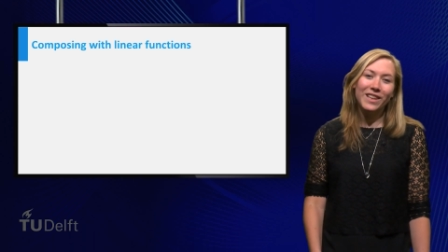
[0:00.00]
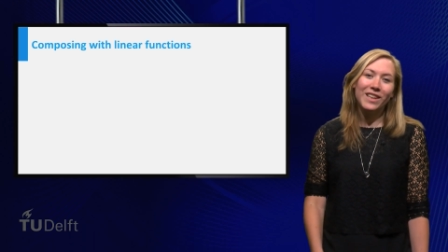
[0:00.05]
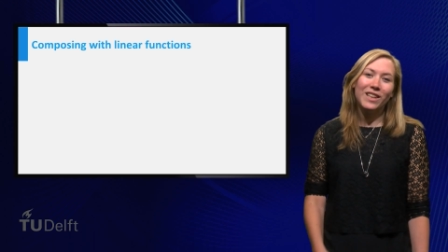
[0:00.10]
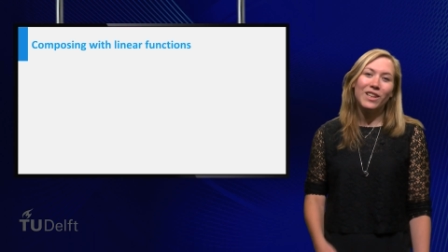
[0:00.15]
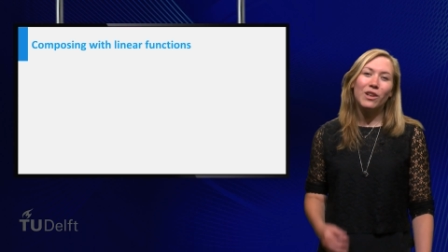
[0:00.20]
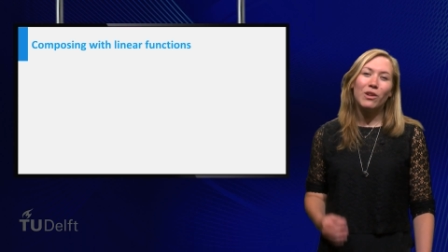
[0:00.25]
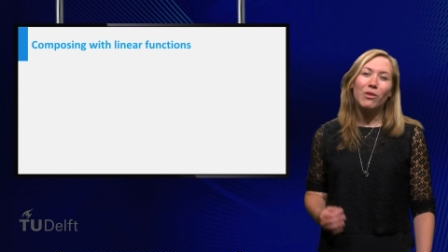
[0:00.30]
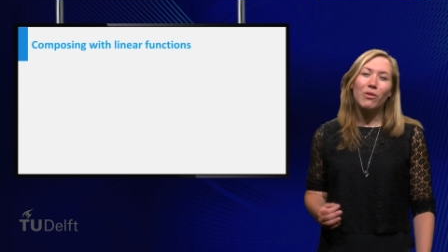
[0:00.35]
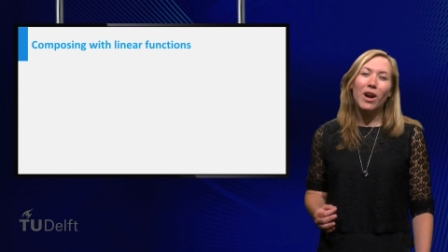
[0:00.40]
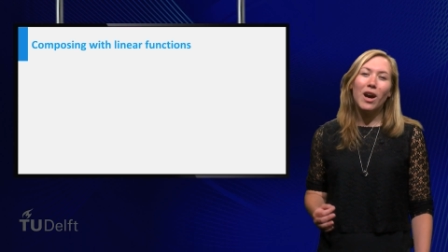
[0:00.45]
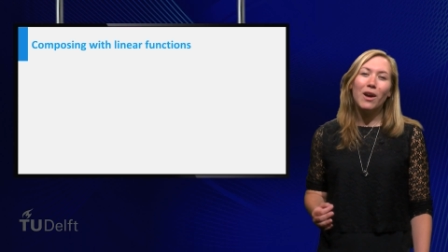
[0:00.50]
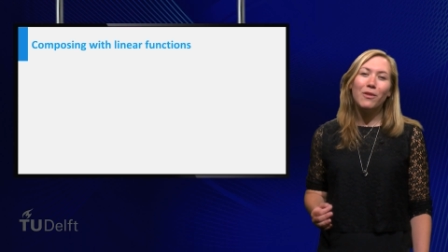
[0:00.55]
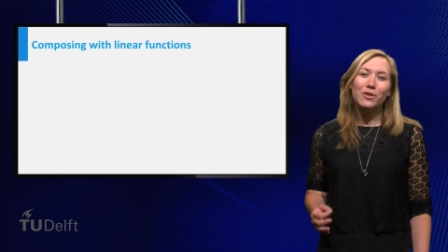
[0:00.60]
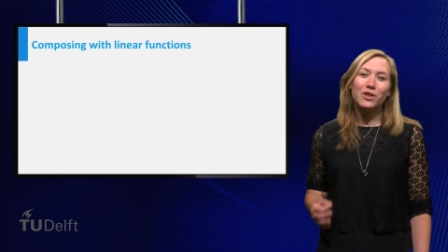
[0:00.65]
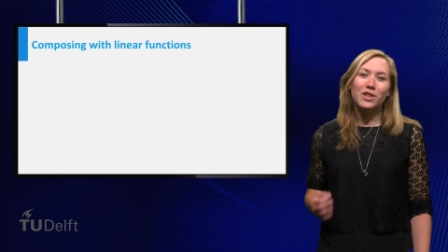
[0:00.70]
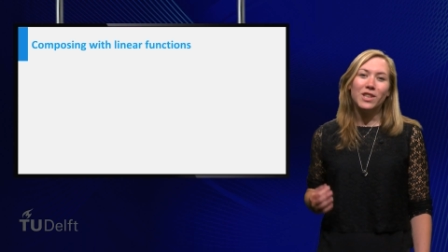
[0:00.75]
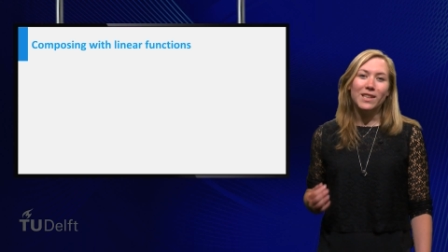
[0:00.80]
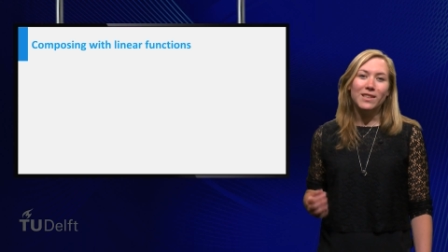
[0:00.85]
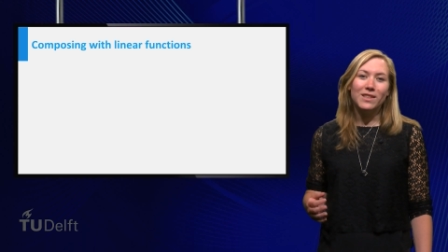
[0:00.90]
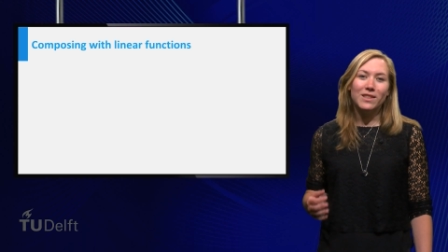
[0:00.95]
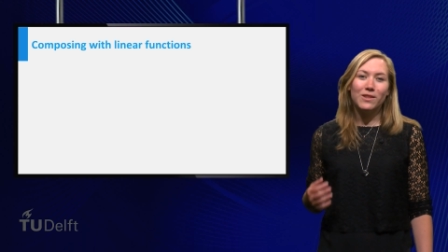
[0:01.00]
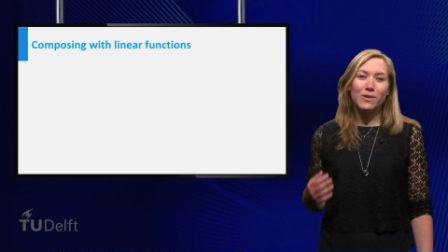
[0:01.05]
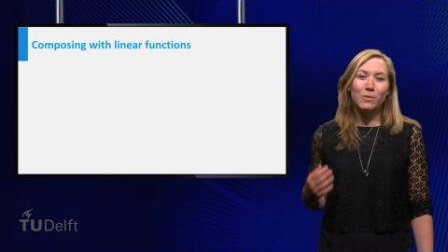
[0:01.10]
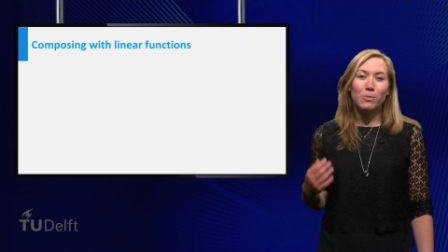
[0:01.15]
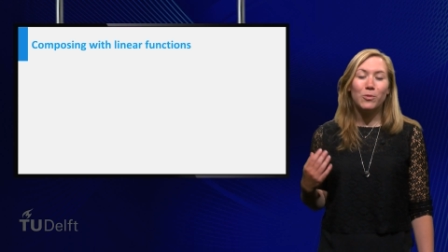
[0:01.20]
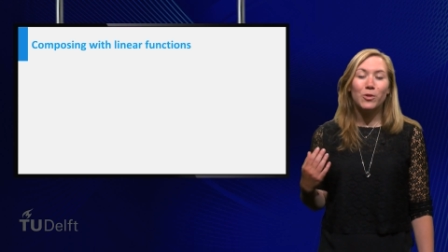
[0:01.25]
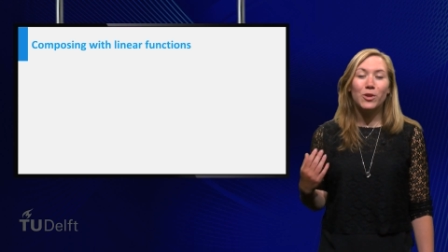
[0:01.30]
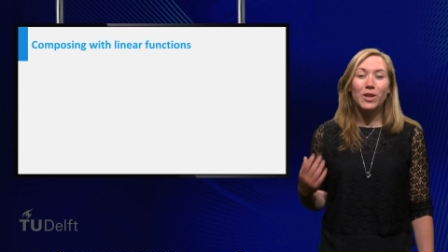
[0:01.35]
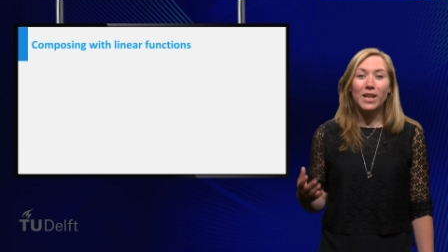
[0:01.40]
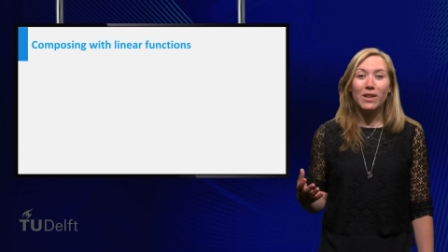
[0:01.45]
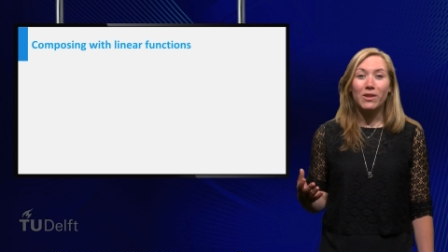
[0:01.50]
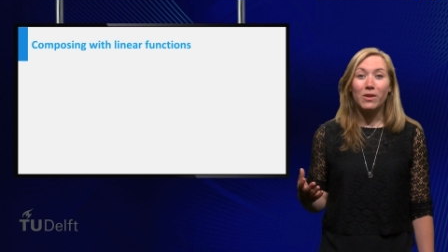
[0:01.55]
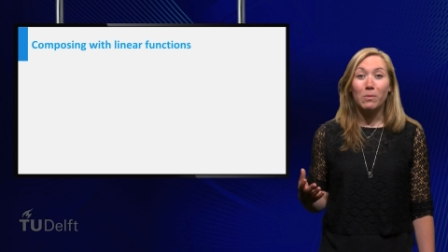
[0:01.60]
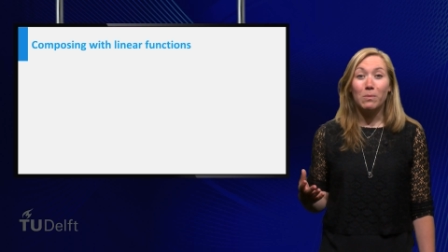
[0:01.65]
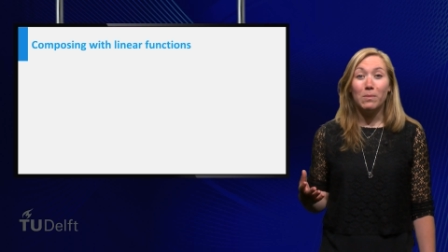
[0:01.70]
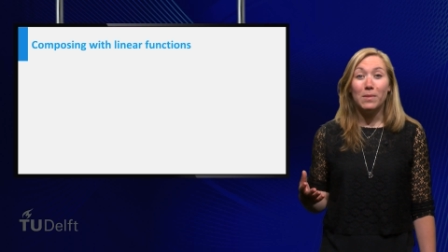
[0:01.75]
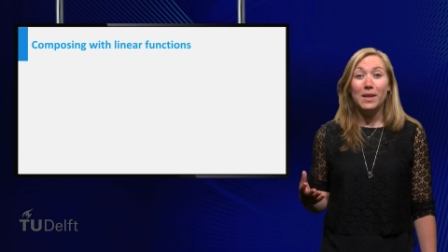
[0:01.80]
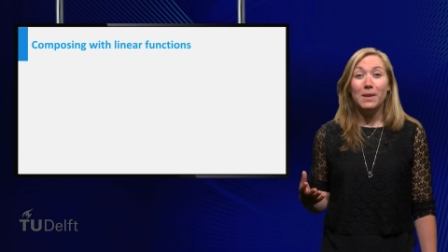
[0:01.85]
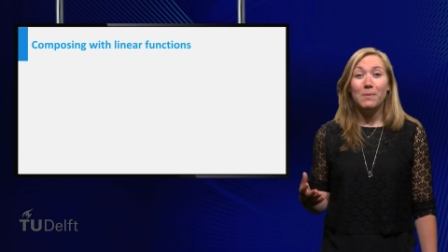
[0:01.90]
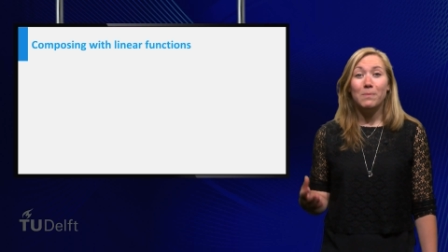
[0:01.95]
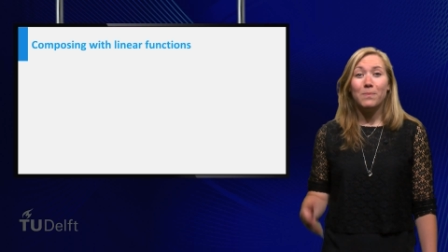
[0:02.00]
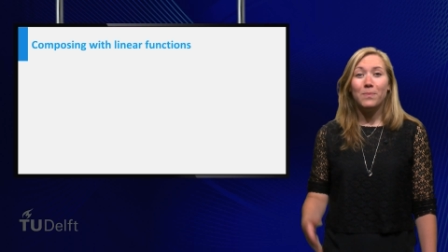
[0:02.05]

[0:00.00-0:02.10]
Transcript: the graph changes predictably.